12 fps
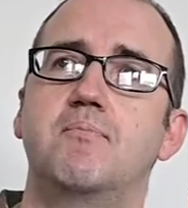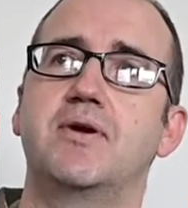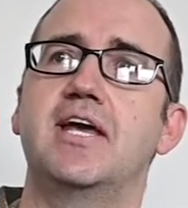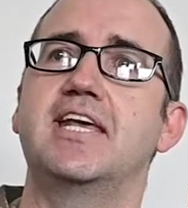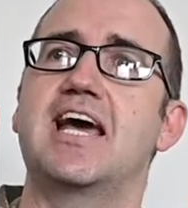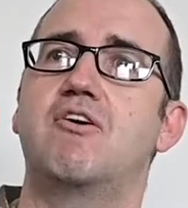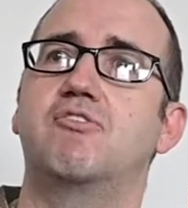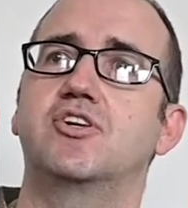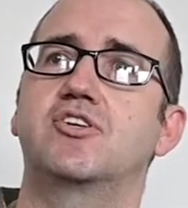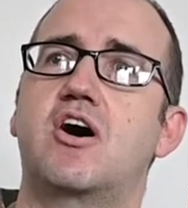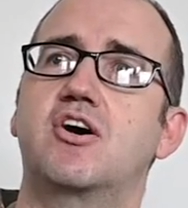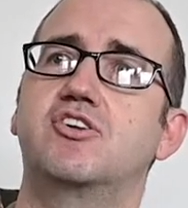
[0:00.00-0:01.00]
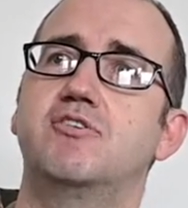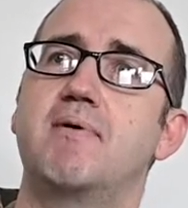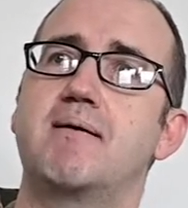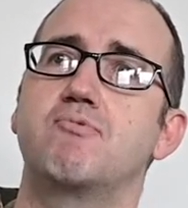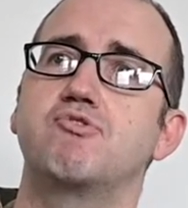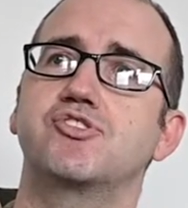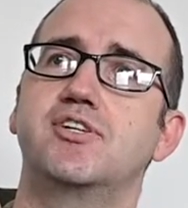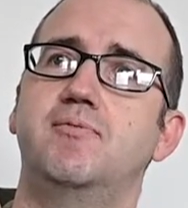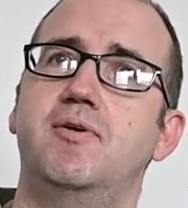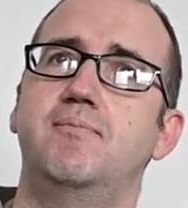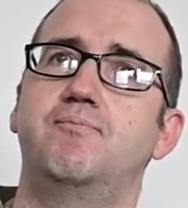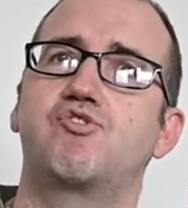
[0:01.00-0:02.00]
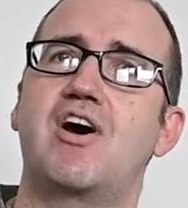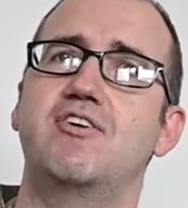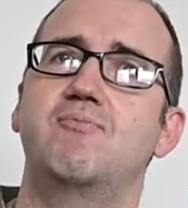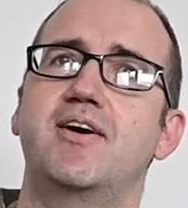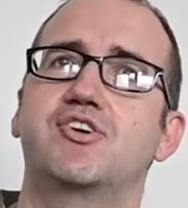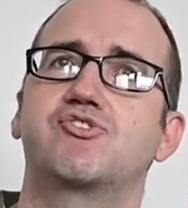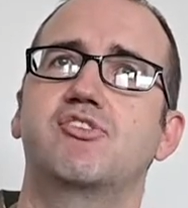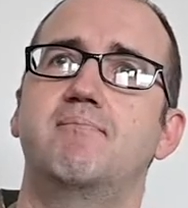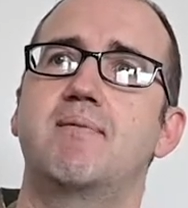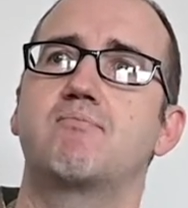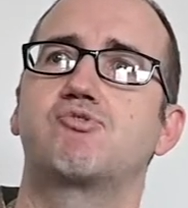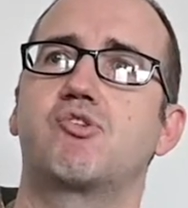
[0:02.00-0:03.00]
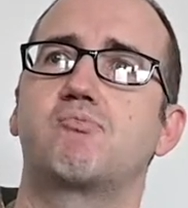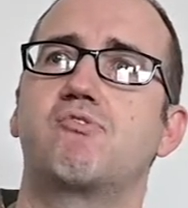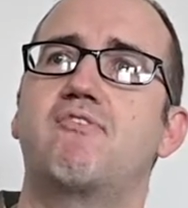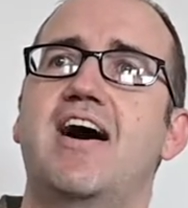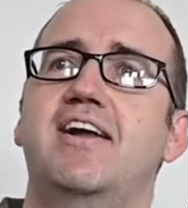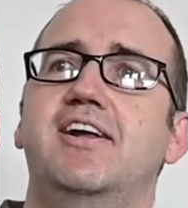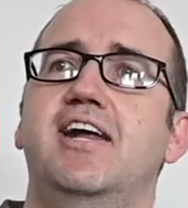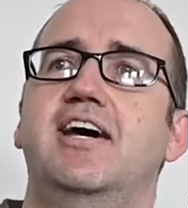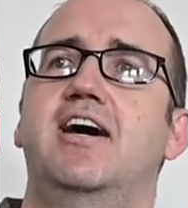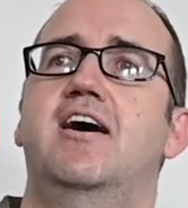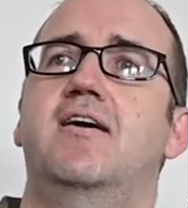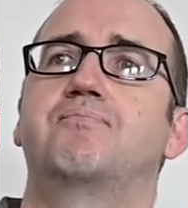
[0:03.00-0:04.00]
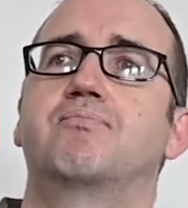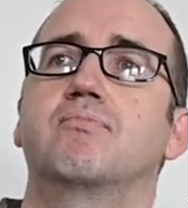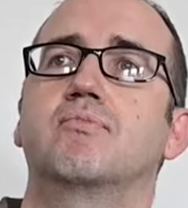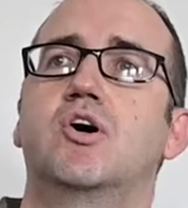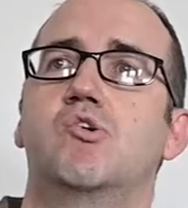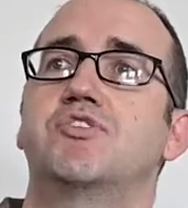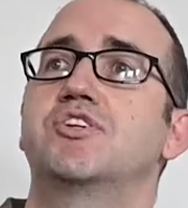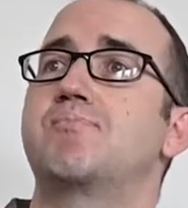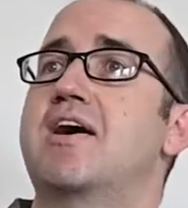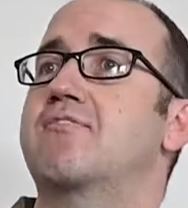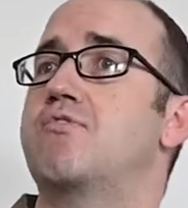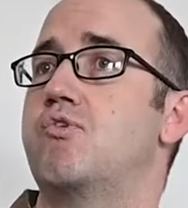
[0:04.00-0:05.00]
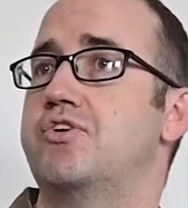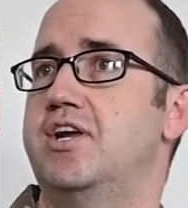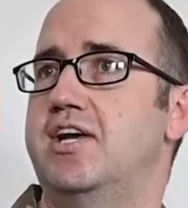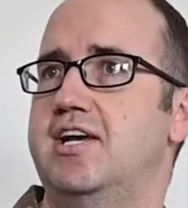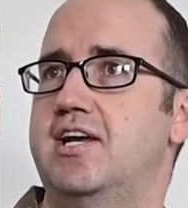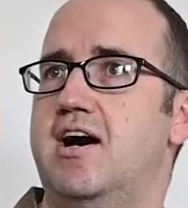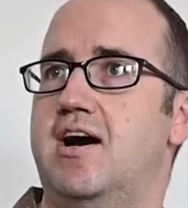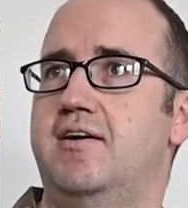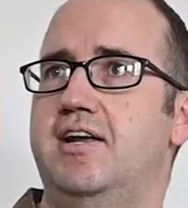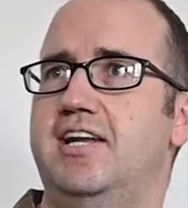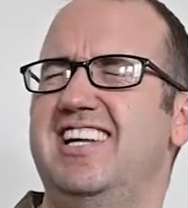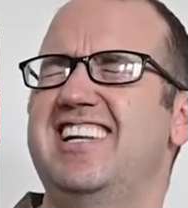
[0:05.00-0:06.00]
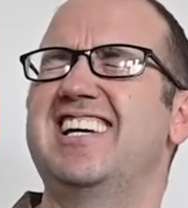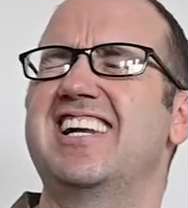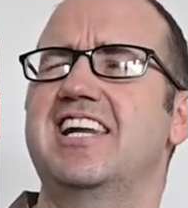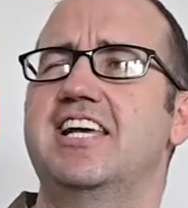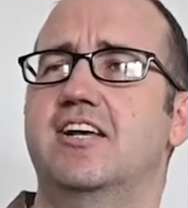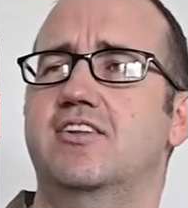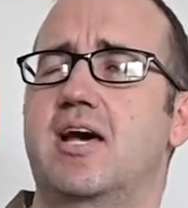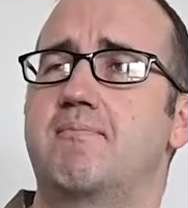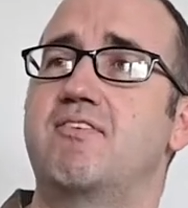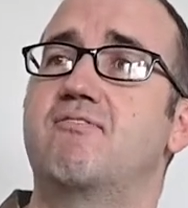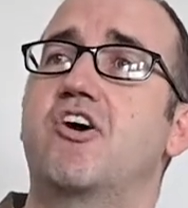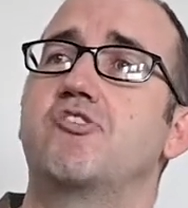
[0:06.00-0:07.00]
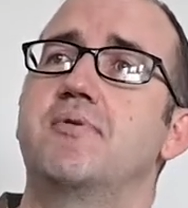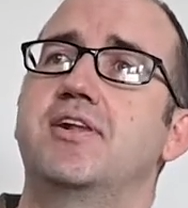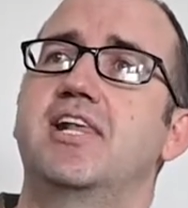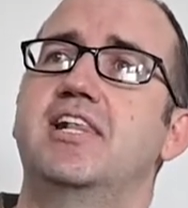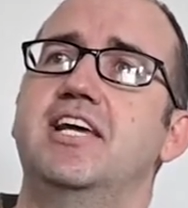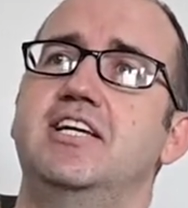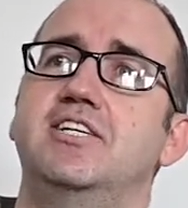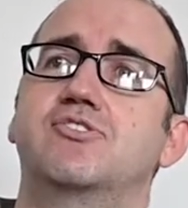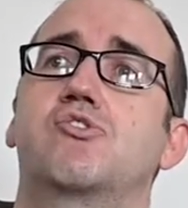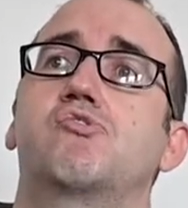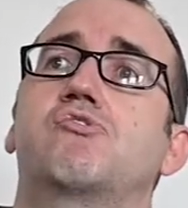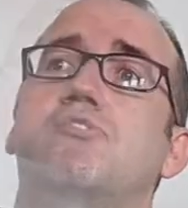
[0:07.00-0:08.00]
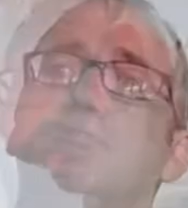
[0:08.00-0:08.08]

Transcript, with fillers: getting out and talking to members and, and trying to make sure that members are provided a, uh, a respectful and, and, uh, and a dignity type environment that they deserve.